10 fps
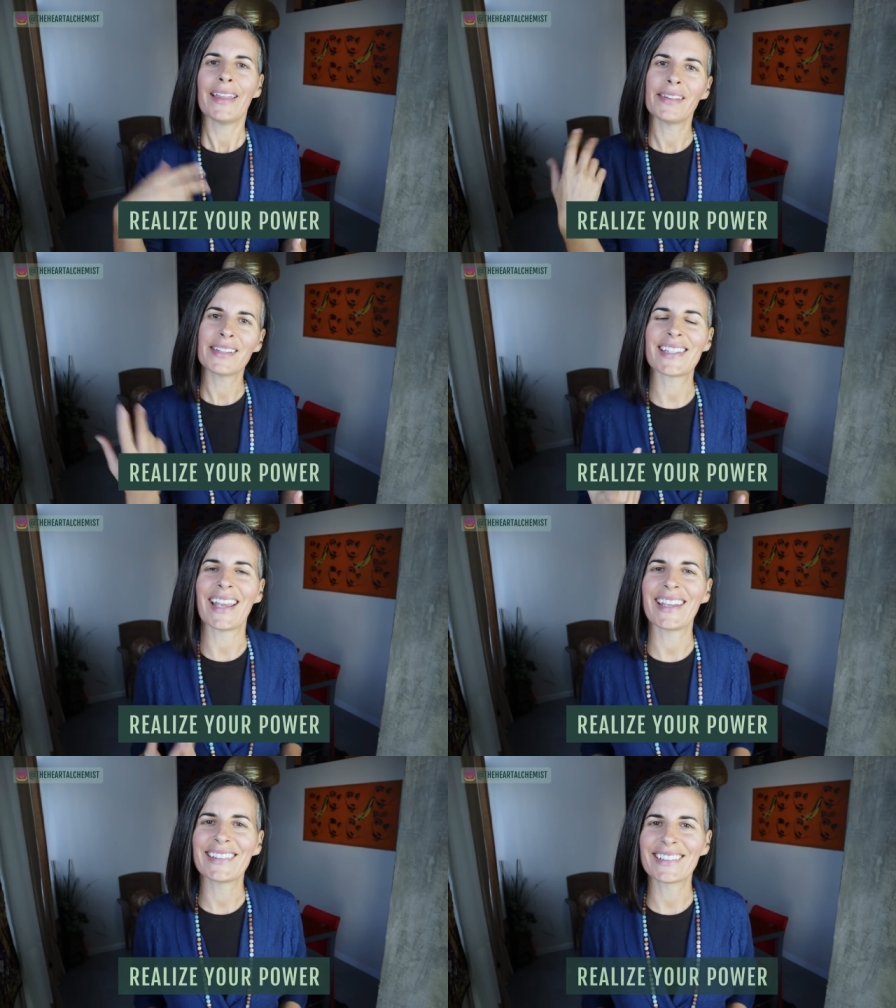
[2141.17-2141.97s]
And then the
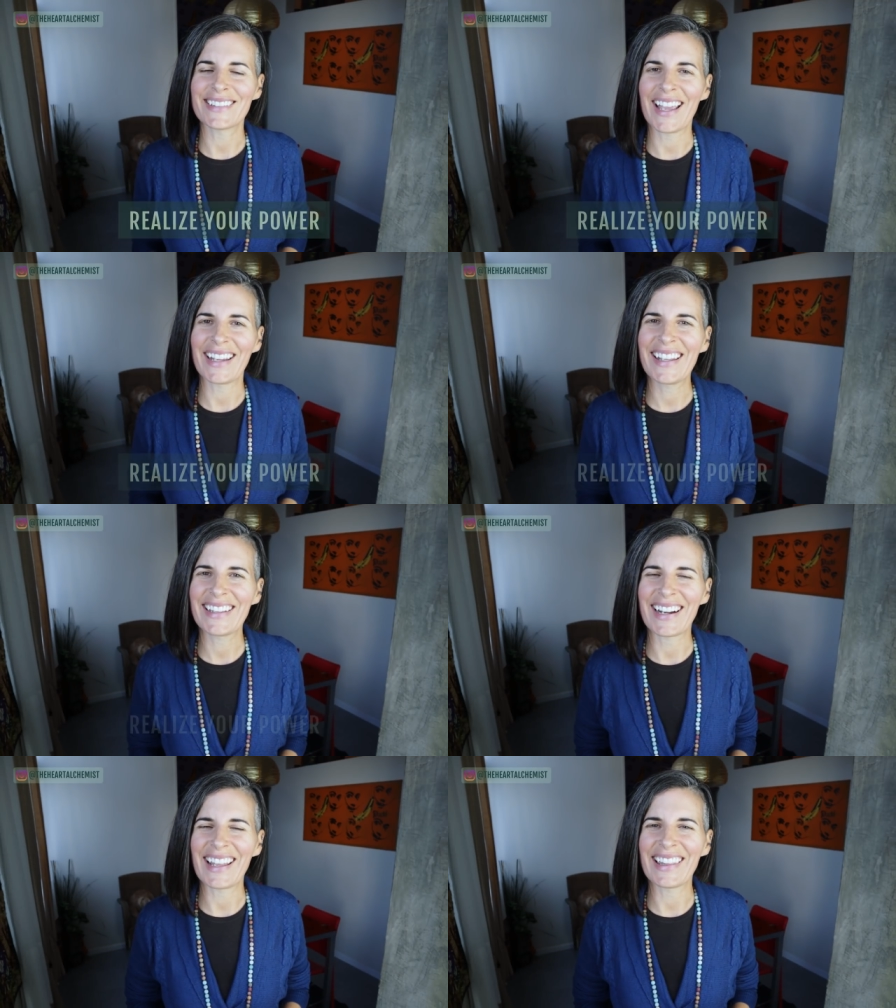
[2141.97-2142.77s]
second little
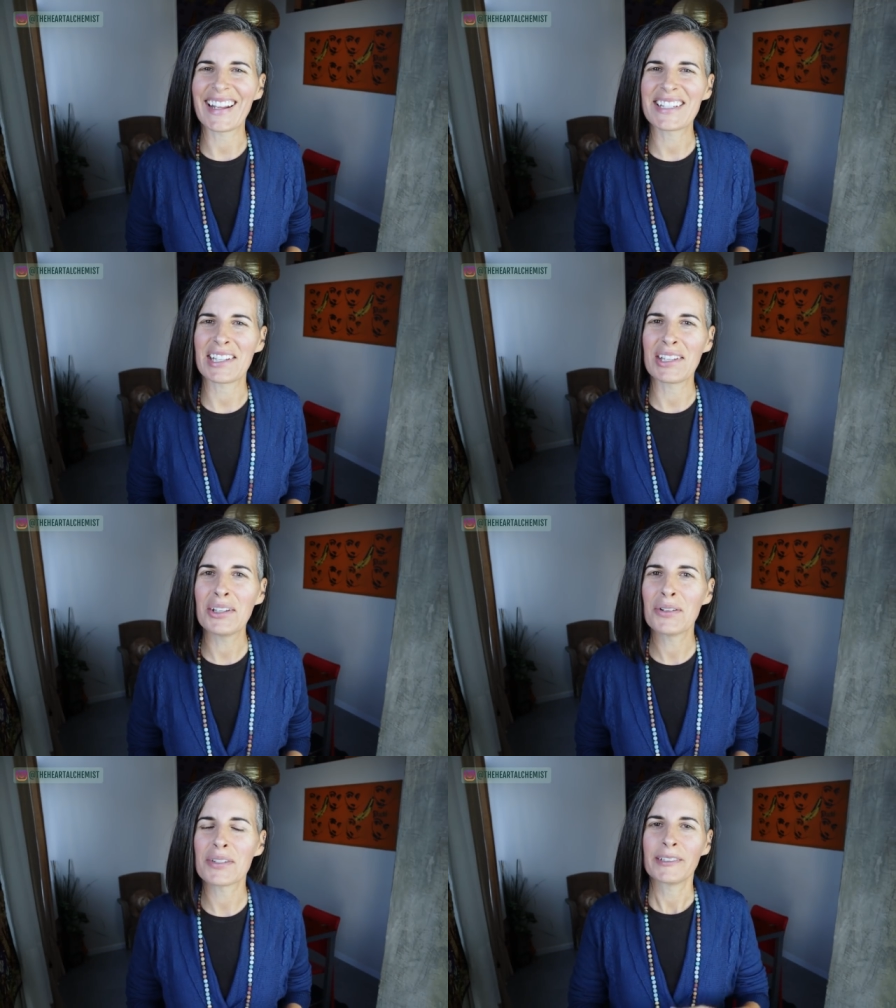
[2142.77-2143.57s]
technique that I like to
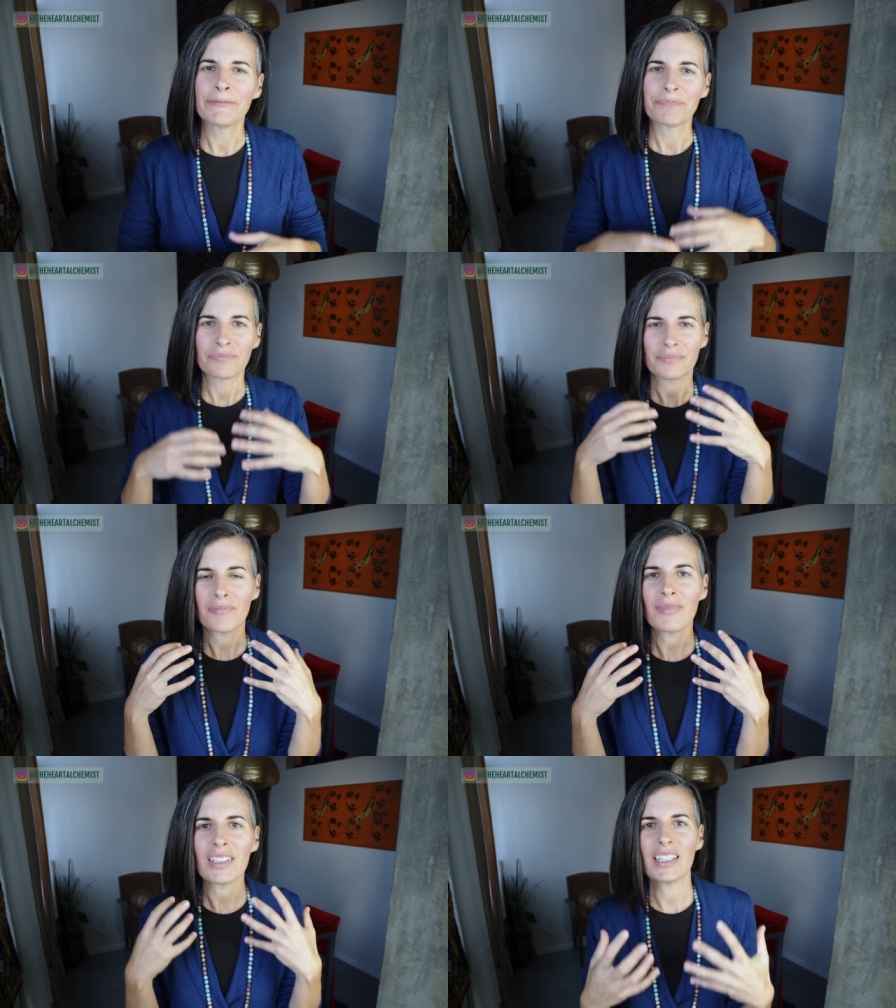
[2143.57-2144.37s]
use
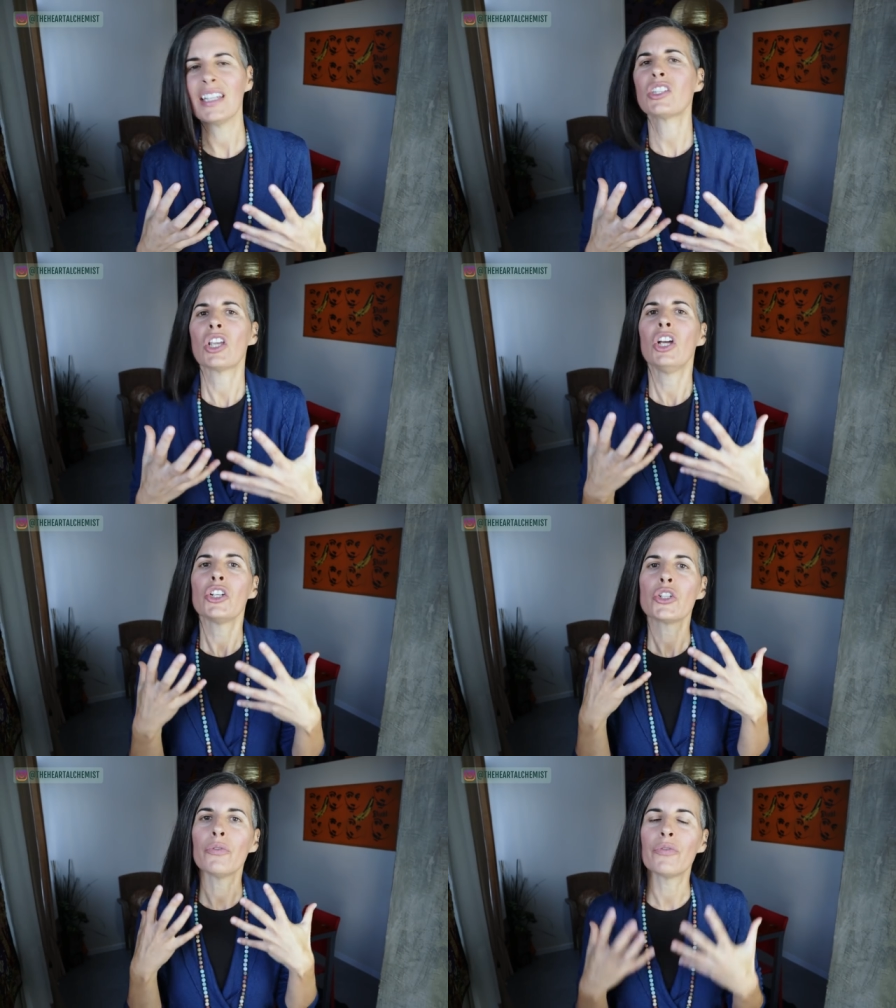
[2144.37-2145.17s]
is
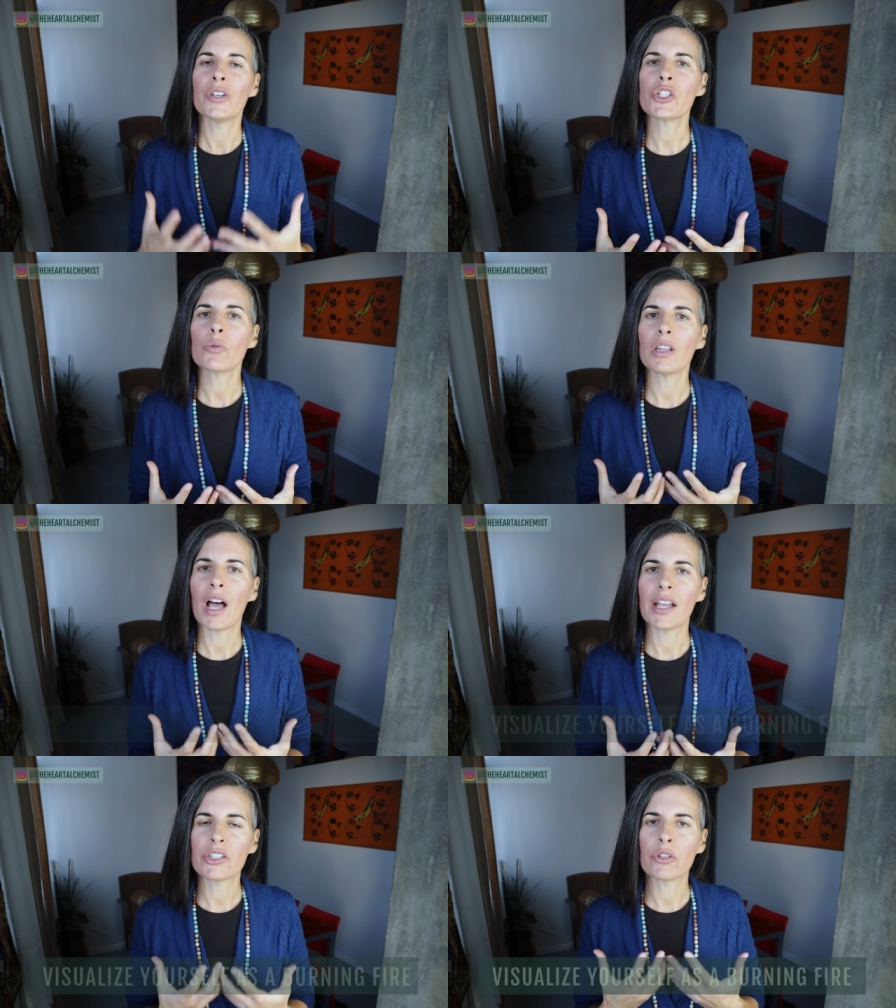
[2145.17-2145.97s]
to
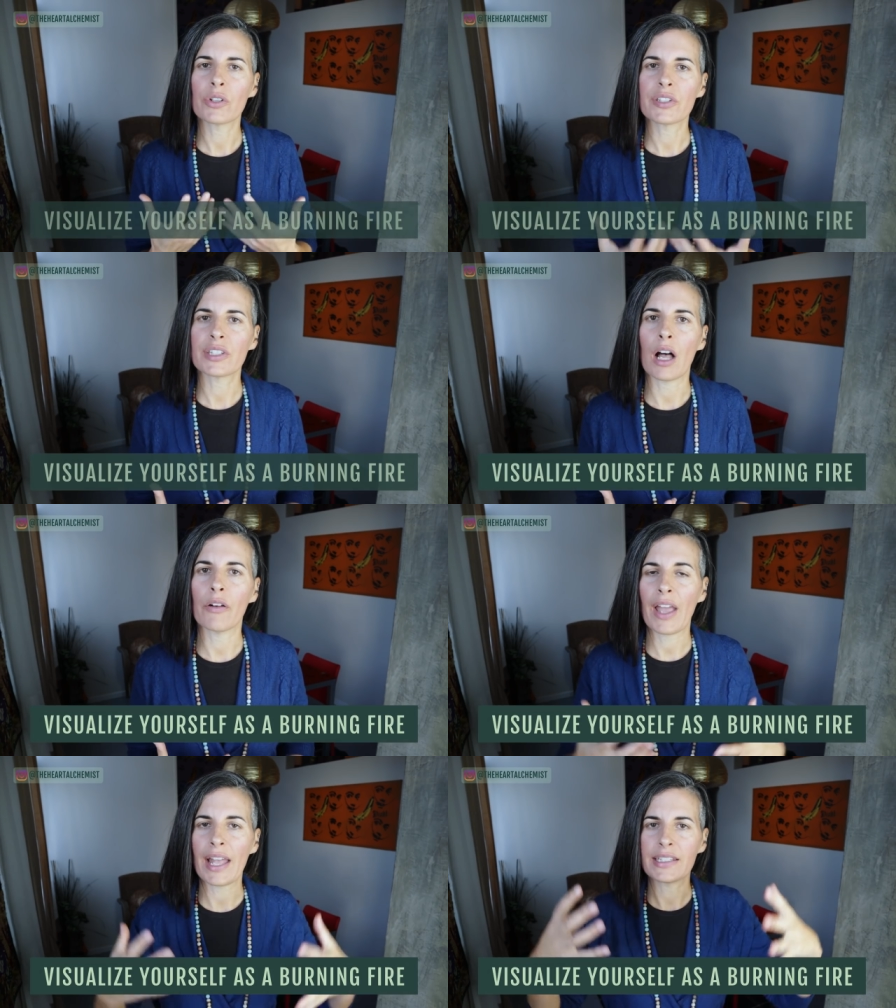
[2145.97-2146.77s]
visualize
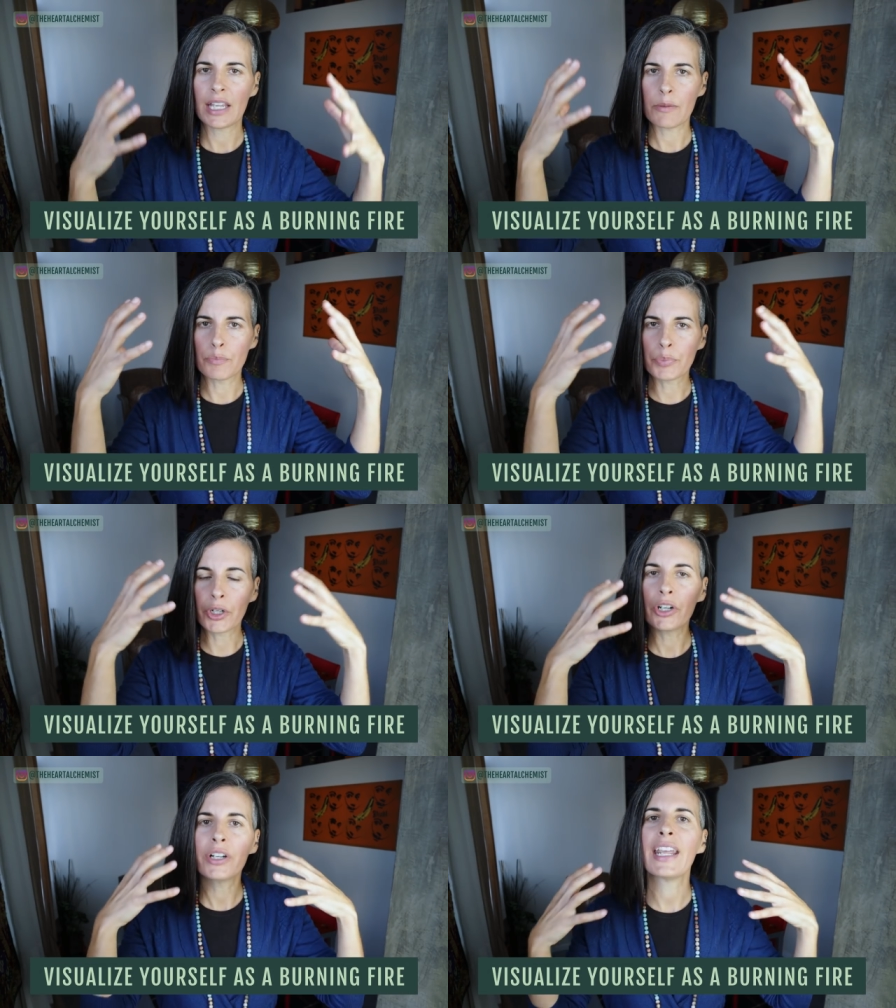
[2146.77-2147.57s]
yourself as a
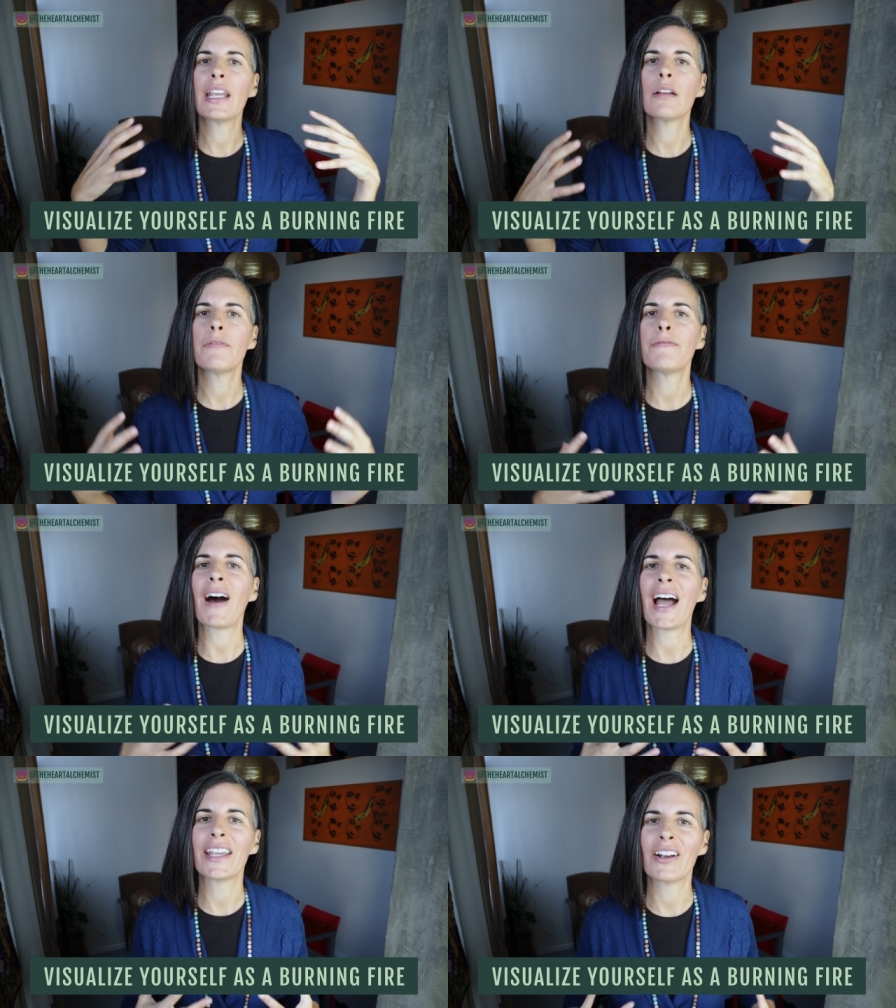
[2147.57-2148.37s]
burning
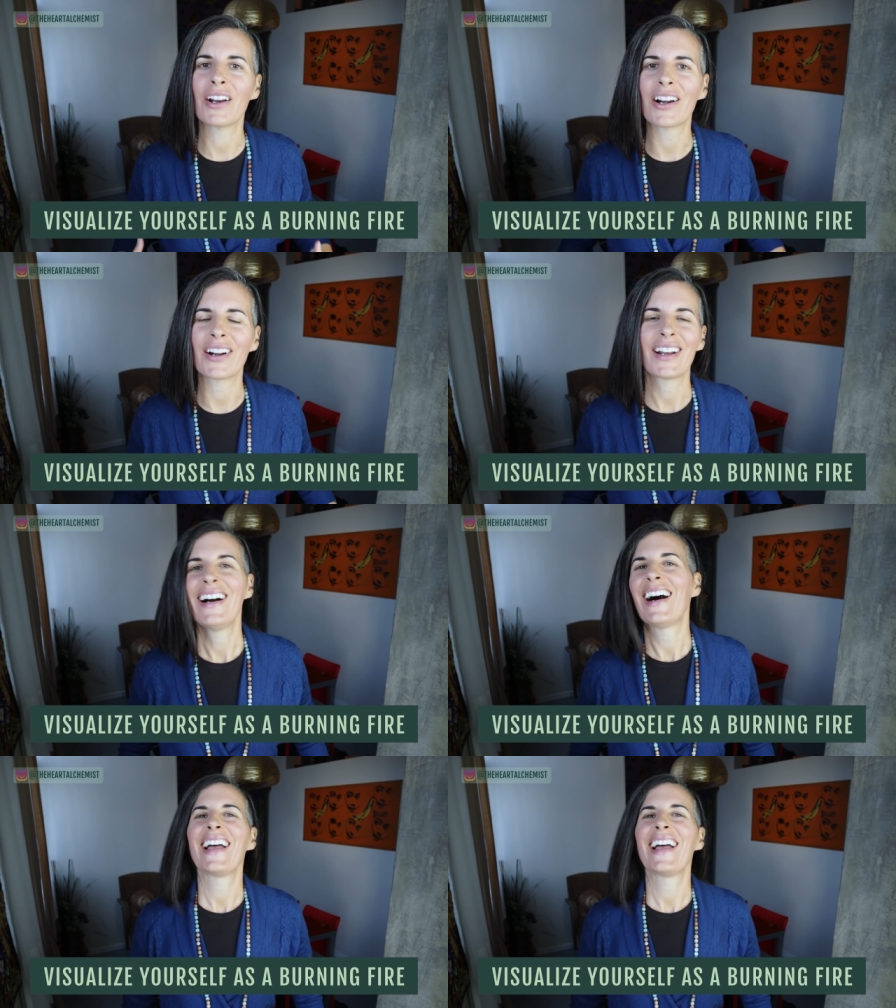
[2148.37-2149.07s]
fire.